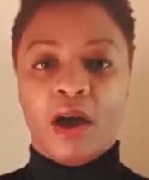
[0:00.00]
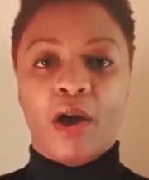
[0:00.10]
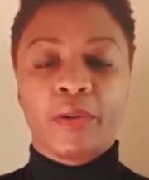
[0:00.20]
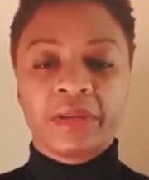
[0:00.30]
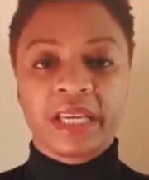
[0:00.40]

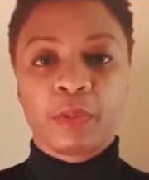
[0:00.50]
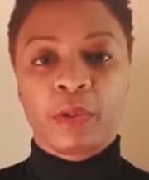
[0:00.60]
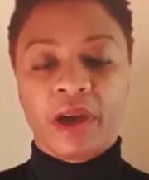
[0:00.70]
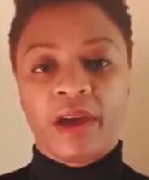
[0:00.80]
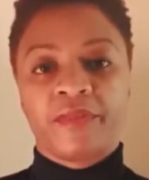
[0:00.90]
only
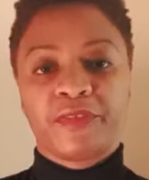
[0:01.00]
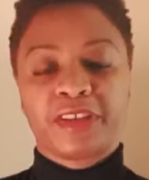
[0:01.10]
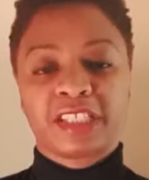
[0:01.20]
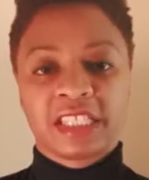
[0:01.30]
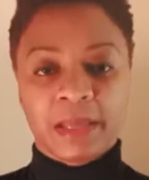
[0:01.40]
worth
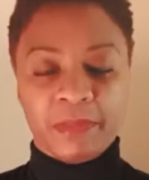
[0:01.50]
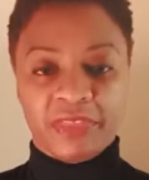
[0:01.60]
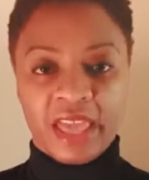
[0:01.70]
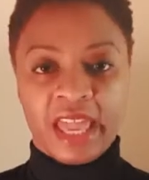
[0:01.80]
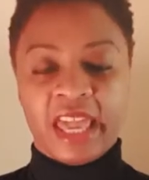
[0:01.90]

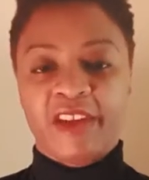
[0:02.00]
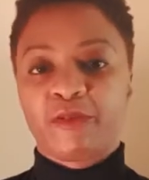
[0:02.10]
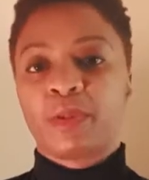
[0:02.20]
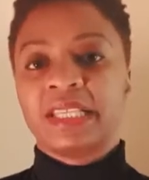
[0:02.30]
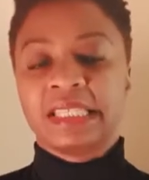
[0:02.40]
something if we